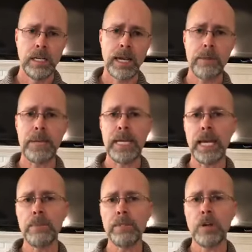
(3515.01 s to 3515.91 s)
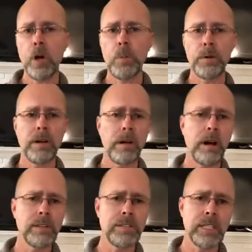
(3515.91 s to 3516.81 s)
not being able to open our
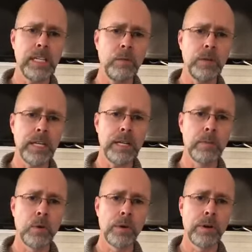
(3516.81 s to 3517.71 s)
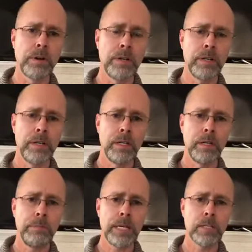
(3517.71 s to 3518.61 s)
hearts to anyone anymore
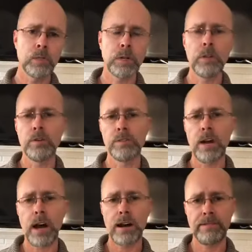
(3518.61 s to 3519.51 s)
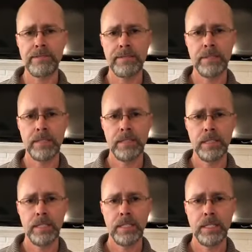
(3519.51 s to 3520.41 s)
because we're closed off
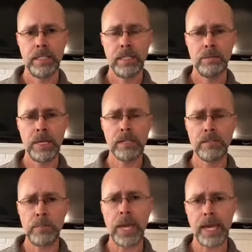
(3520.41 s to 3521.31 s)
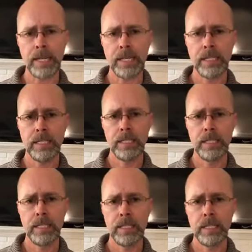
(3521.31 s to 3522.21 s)
because of pain.
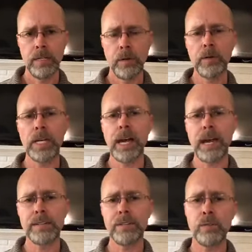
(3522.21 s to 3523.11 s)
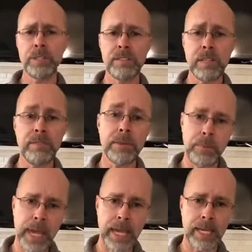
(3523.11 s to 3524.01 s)
We want God to receive the
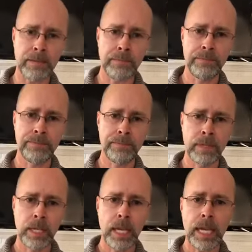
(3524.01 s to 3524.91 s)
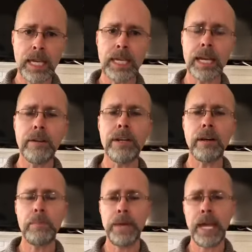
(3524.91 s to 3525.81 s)
pain. He carried
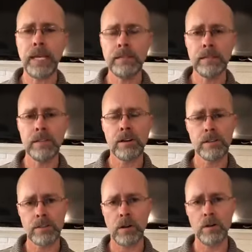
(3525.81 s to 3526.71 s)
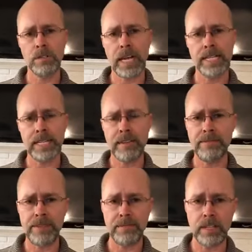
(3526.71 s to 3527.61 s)
our pains and our sorrows. Isaiah
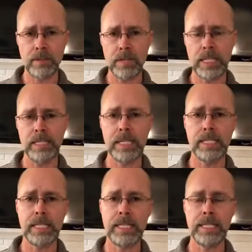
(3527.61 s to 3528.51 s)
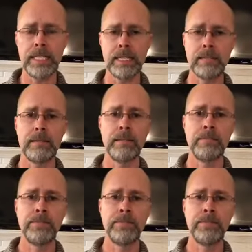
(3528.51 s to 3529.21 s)
53 says He did this.